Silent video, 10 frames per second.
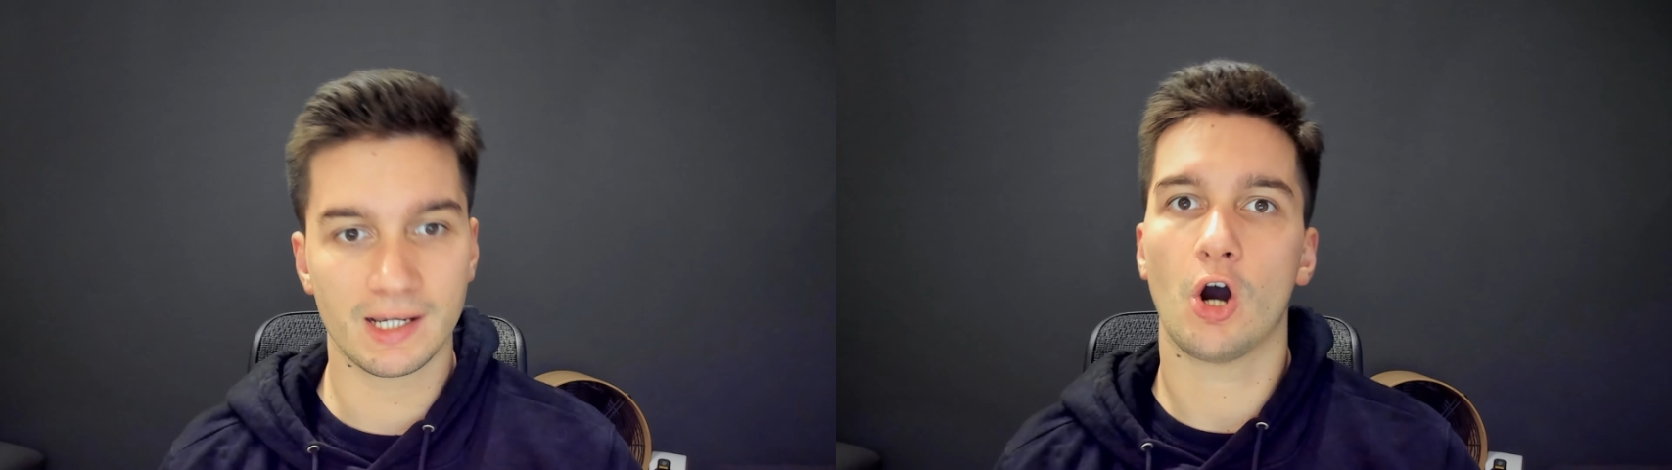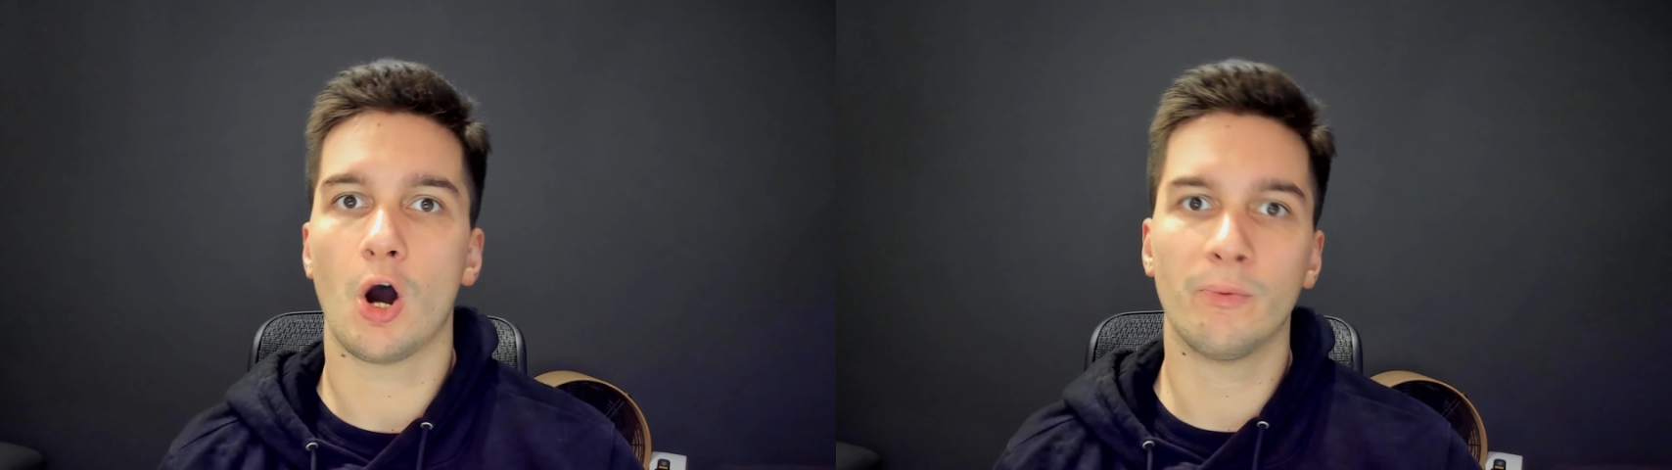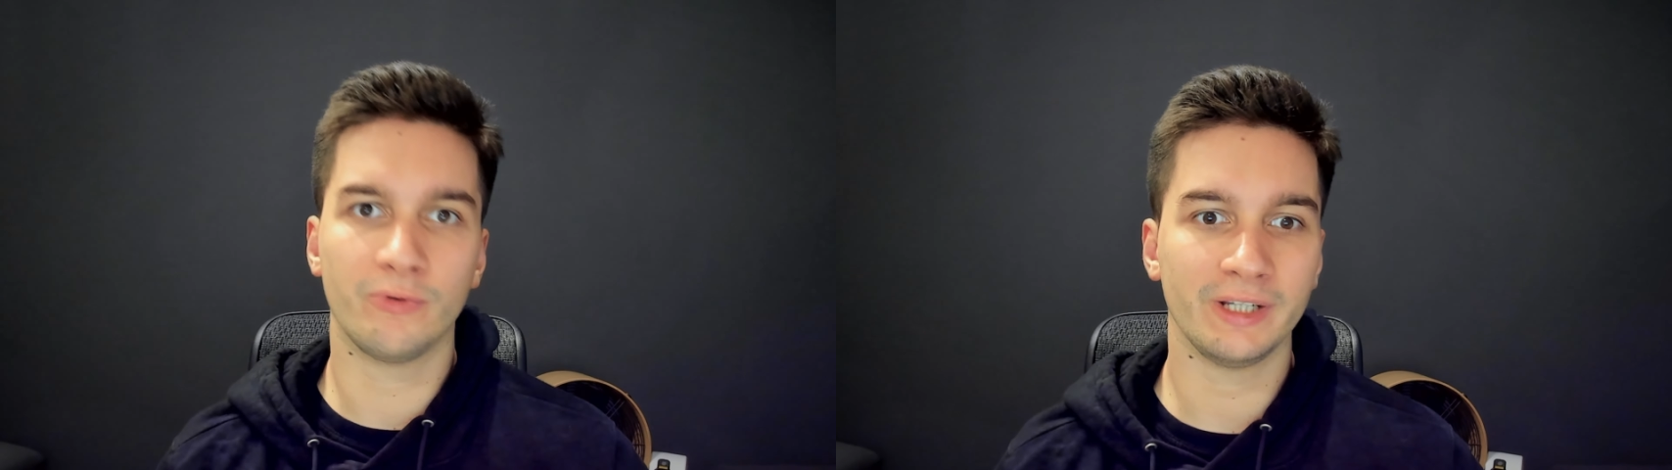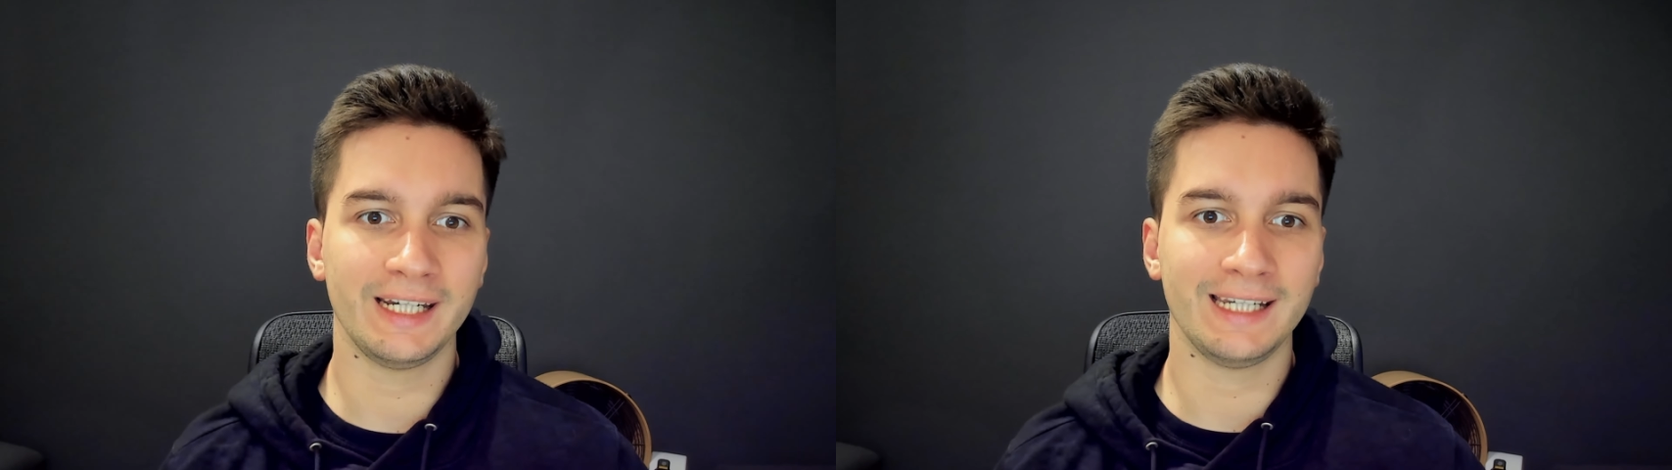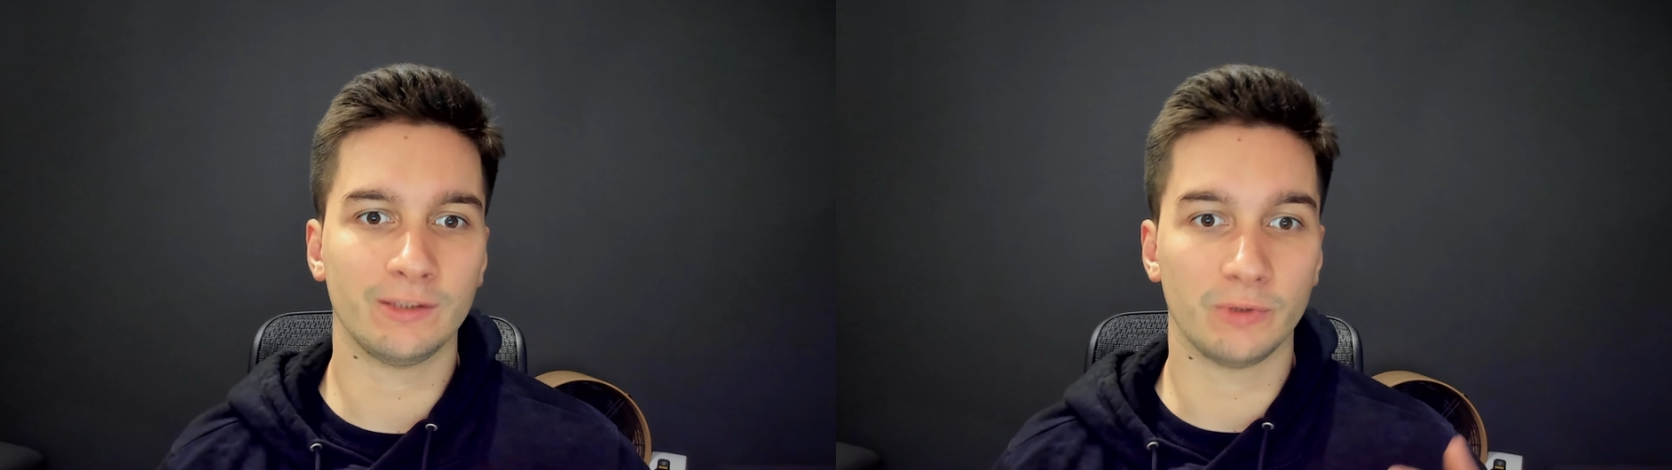
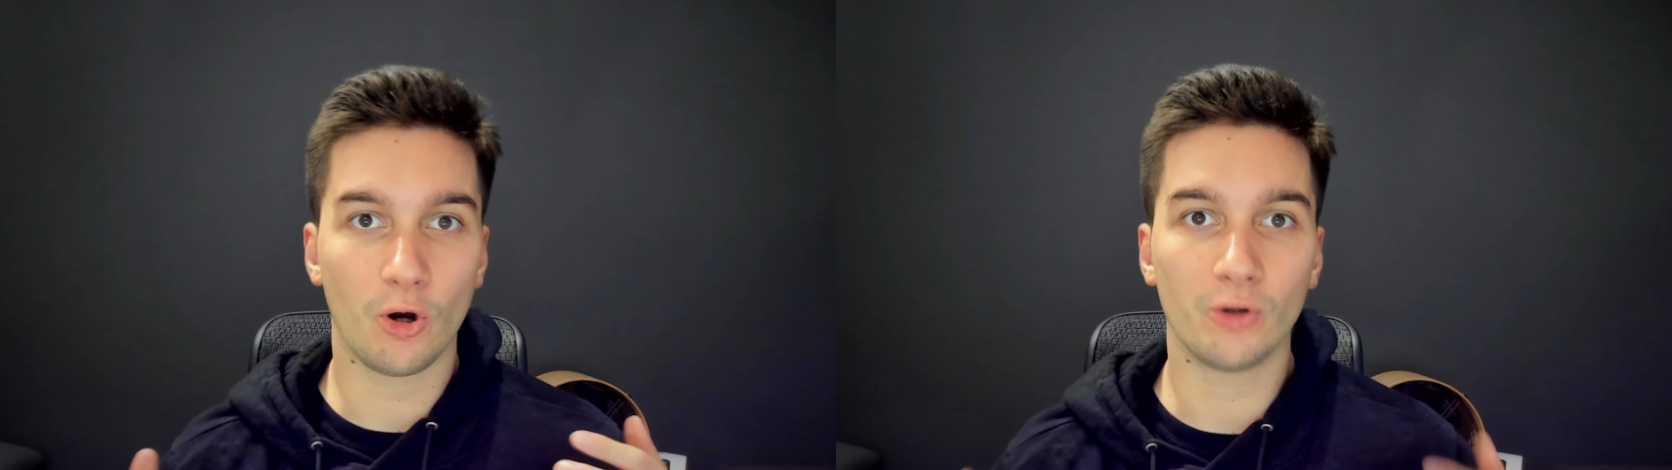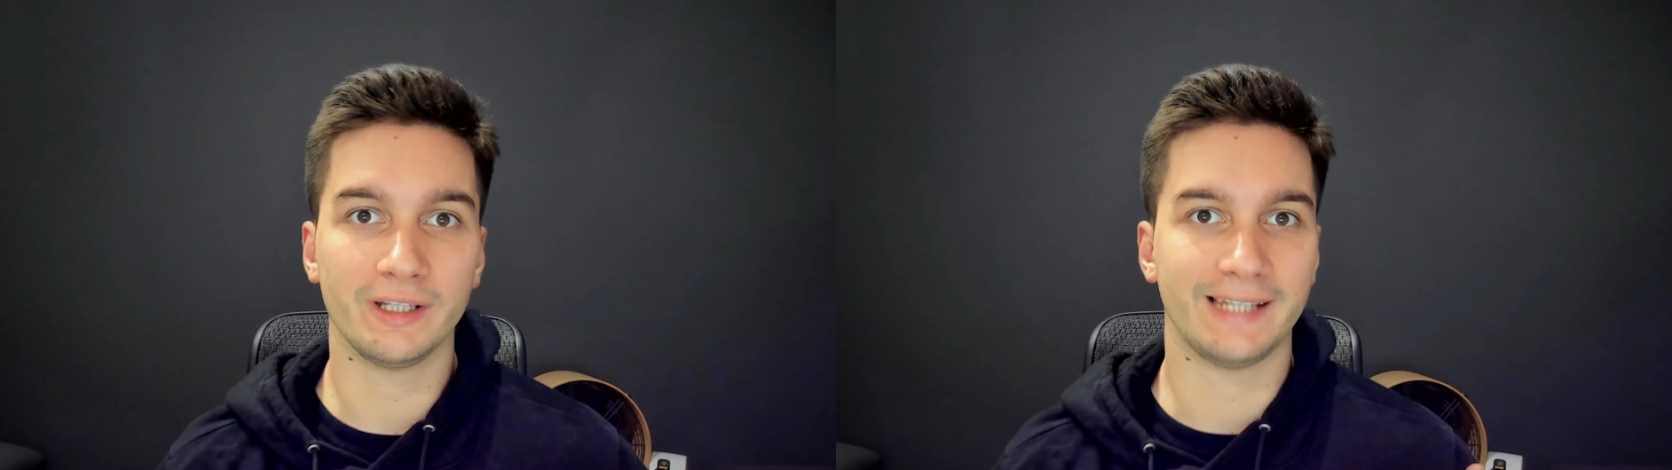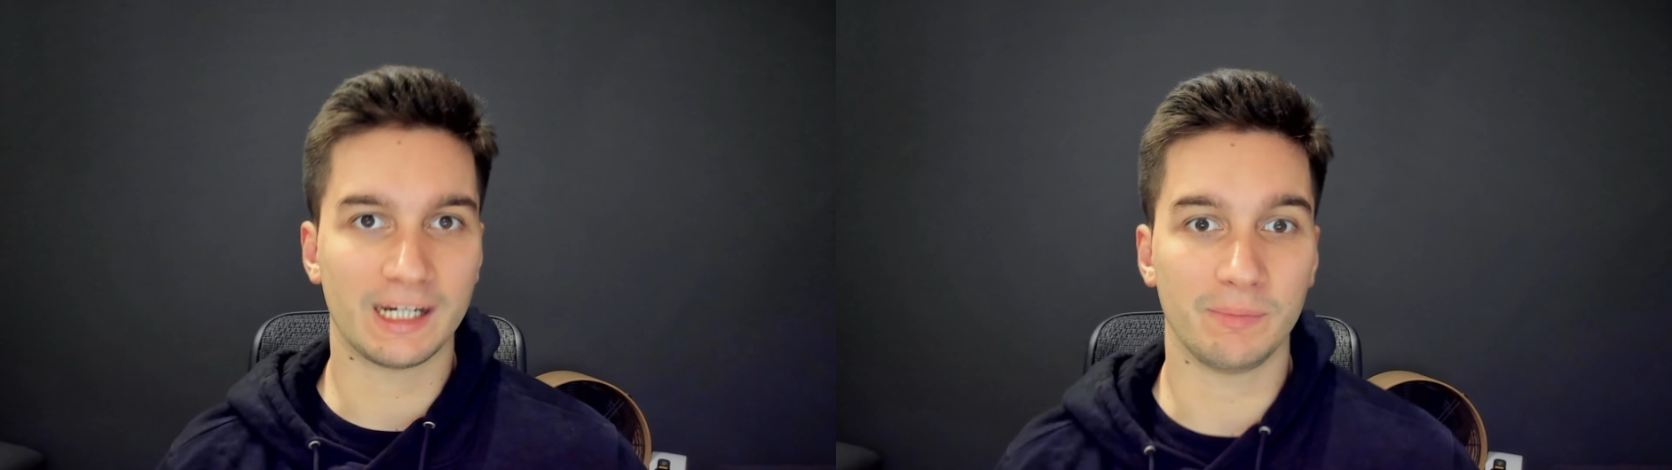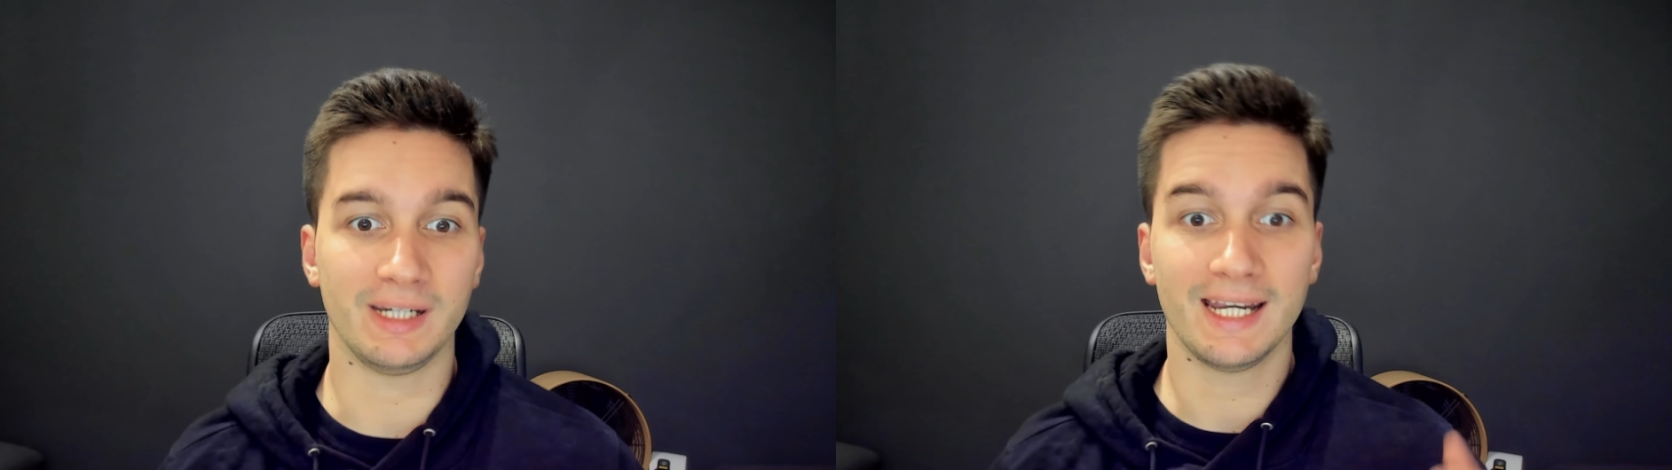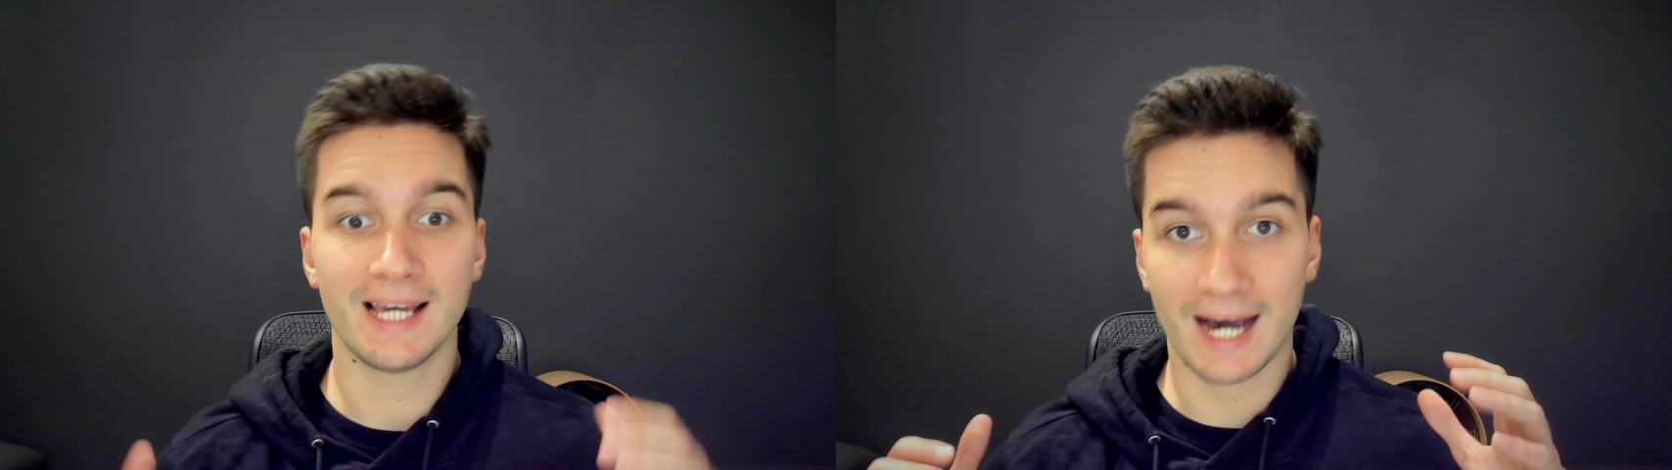Hopefully, it will only take me